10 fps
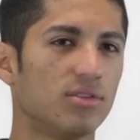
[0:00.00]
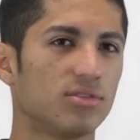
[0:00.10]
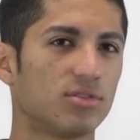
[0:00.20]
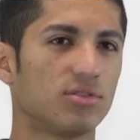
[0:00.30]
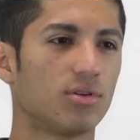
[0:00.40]

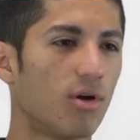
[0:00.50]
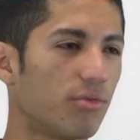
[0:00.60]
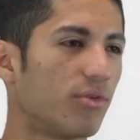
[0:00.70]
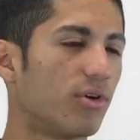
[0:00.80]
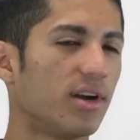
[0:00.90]
just go
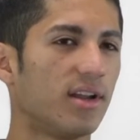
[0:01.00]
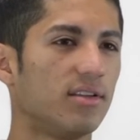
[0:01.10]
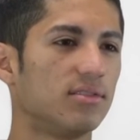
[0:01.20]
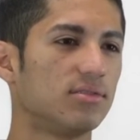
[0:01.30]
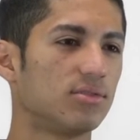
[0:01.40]
for it
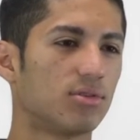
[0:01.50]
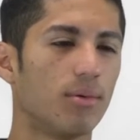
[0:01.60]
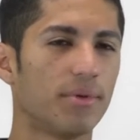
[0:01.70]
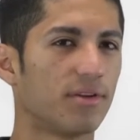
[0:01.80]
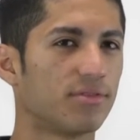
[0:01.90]
and
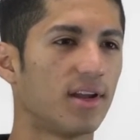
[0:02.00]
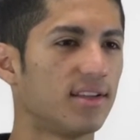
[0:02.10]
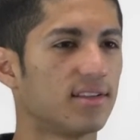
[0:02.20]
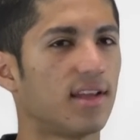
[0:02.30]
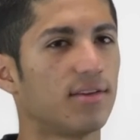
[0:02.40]
don't be afraid
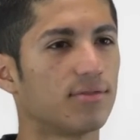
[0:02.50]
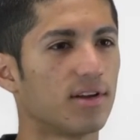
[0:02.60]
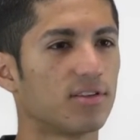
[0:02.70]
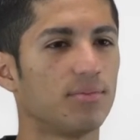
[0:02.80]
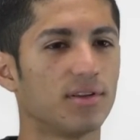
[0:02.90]
to take risks,